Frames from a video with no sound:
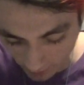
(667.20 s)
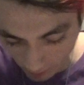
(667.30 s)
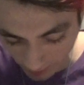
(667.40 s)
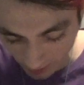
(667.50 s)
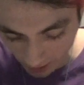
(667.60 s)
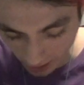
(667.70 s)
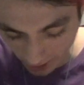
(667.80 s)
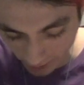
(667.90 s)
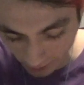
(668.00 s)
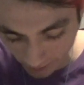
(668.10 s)
to pick a
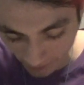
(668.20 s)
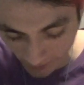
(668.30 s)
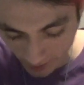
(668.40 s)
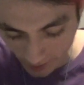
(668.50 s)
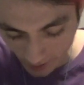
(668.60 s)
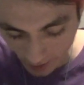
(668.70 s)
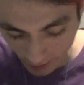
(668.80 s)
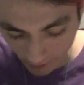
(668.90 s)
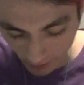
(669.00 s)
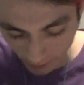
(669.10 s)
show,
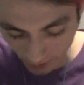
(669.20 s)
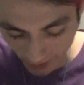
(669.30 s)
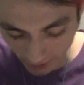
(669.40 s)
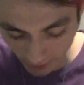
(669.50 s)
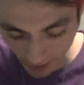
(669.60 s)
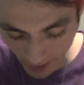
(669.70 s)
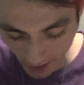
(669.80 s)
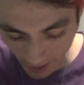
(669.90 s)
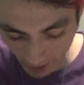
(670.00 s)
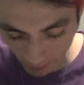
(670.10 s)
if he was allowed to